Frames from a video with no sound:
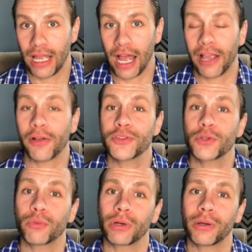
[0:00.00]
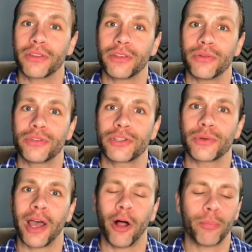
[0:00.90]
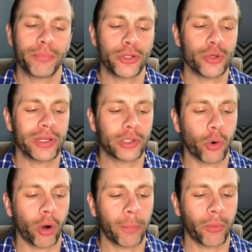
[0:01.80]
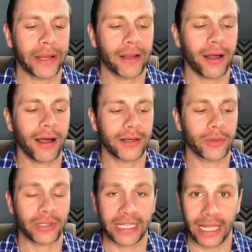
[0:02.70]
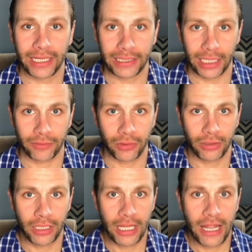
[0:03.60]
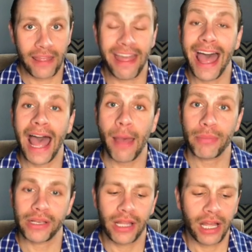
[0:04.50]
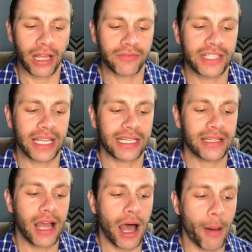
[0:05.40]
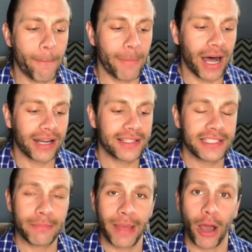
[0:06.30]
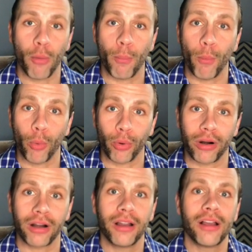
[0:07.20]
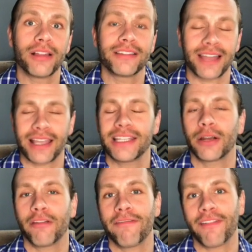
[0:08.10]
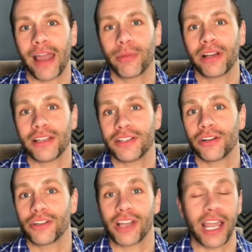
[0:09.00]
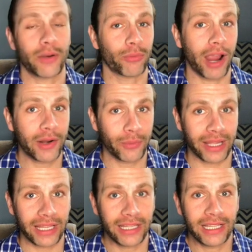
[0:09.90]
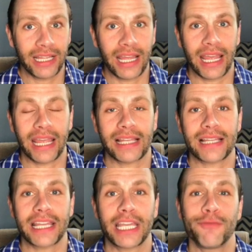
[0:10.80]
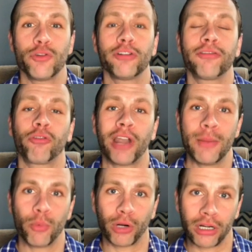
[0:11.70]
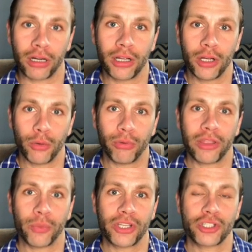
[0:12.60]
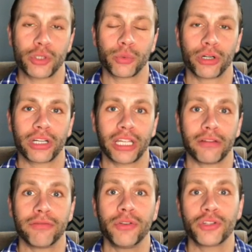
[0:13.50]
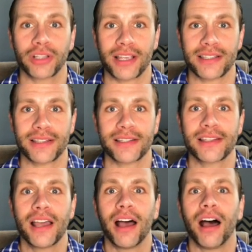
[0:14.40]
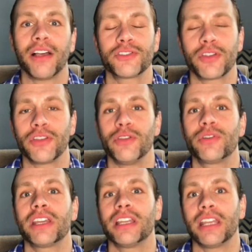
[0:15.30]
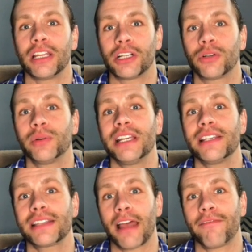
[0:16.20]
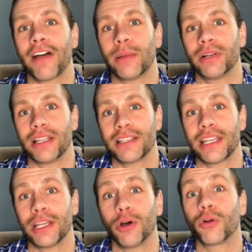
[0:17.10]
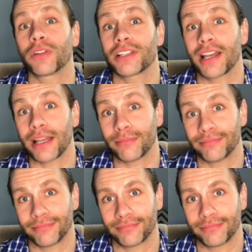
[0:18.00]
I also work with you to help you incorporate on an organic level the habit of getting a modest amount more dietary fiber into your diet right away, and I give you a framework with which to work in future lessons so that you can increase that fiber intake over time.